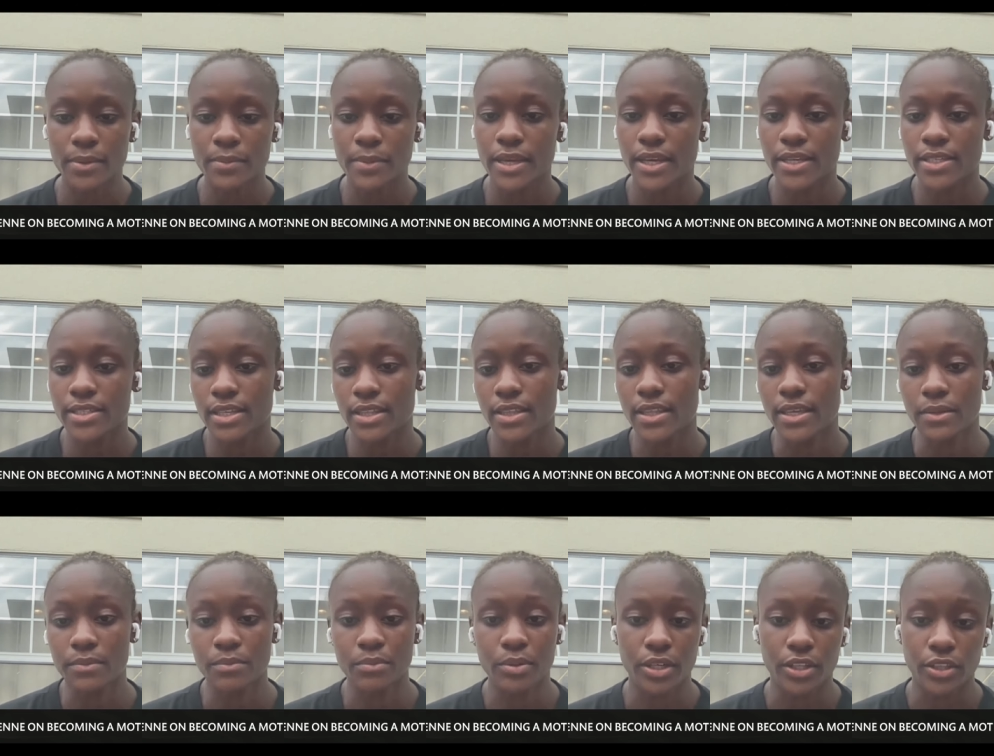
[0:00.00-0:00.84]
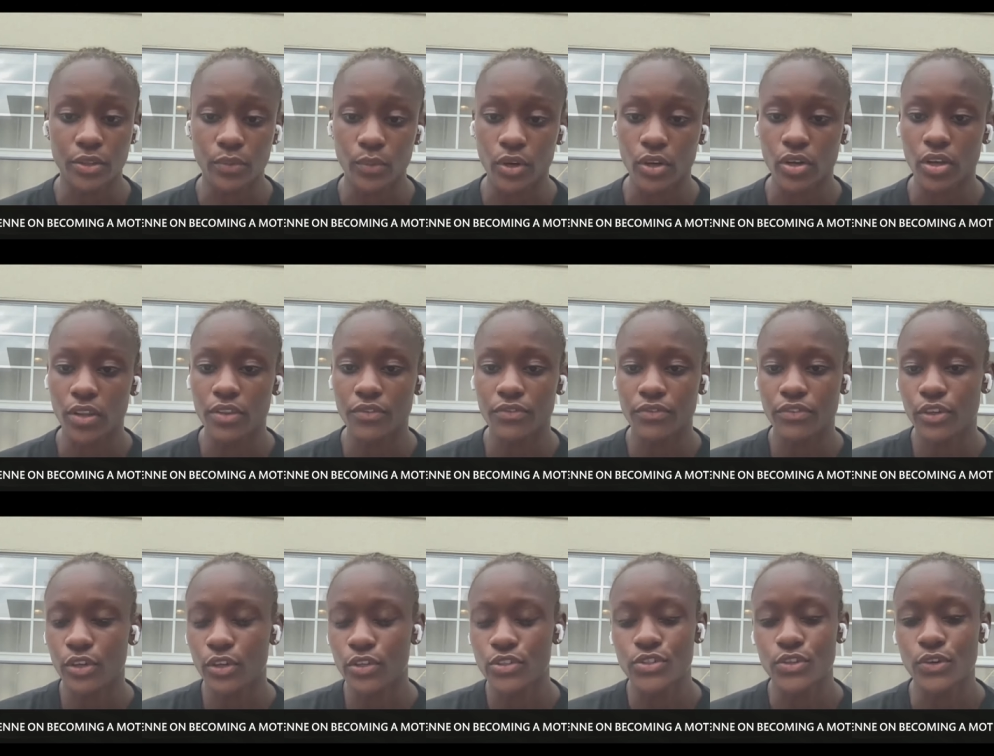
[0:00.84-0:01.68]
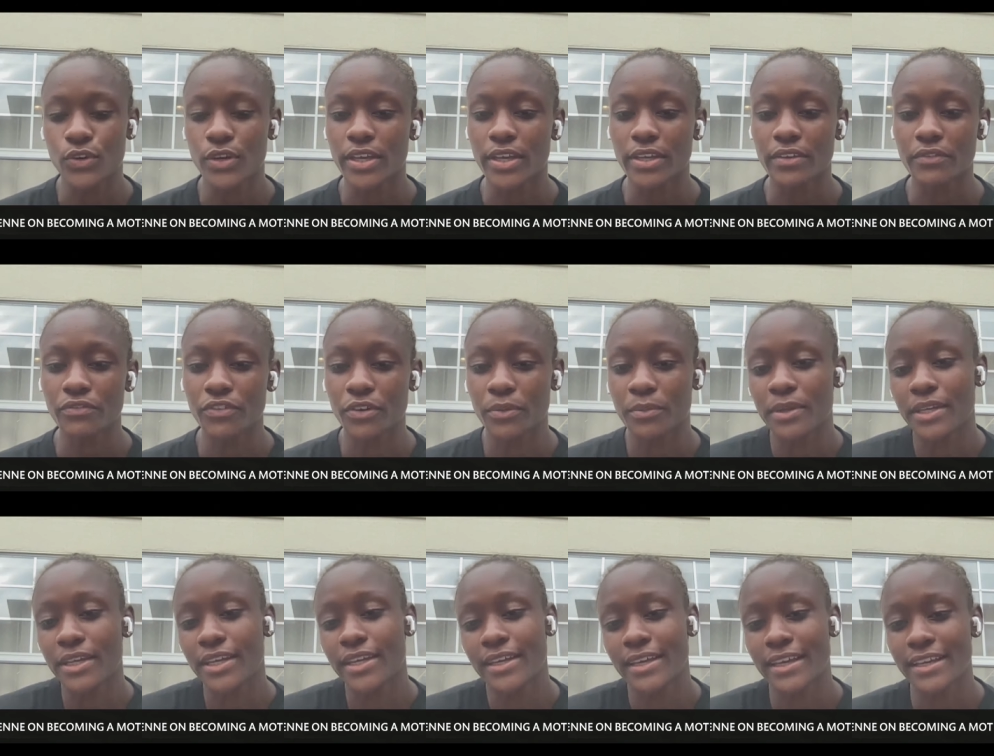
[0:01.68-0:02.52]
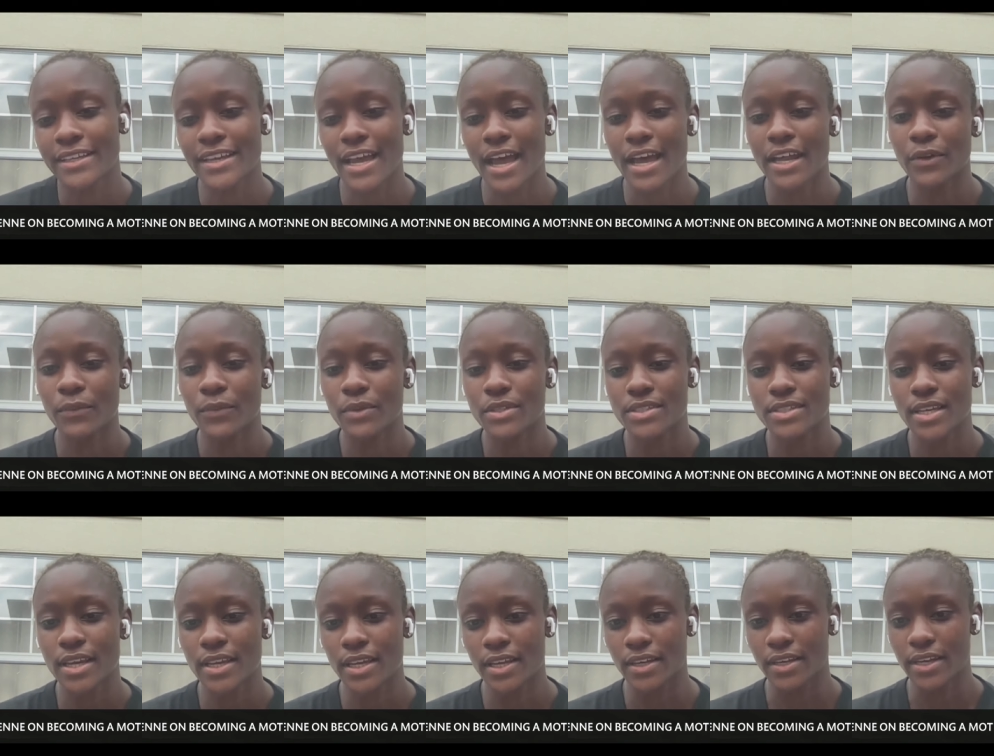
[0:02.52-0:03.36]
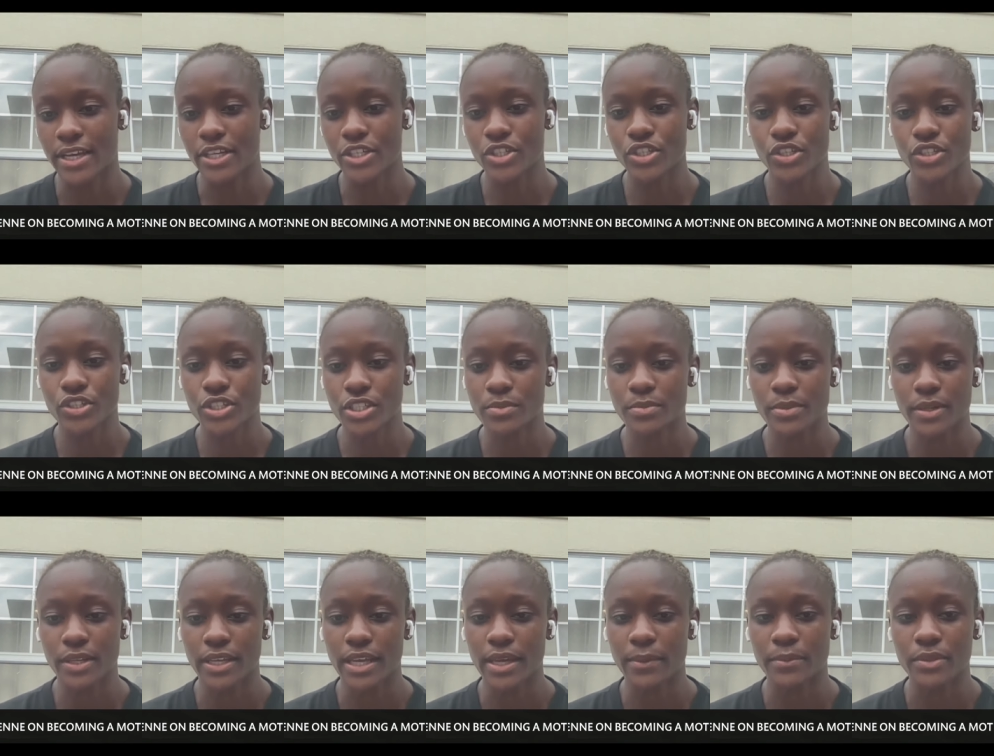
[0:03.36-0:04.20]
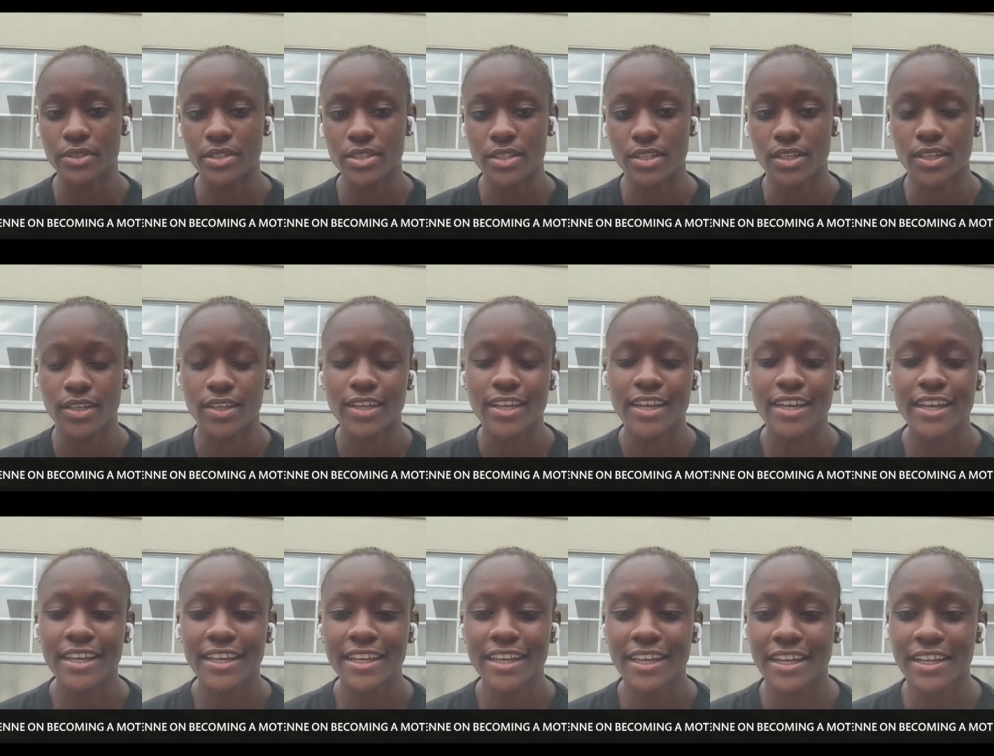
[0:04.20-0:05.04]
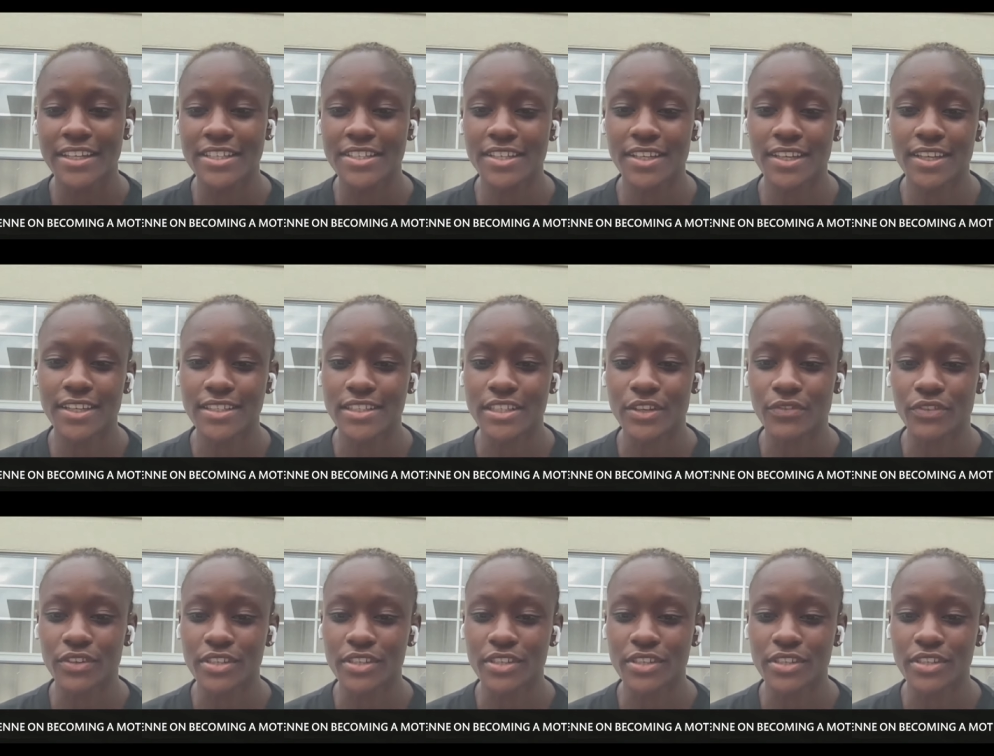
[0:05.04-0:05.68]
academics and then putting the work on the field so it for me it kind of was second nature just being able to get into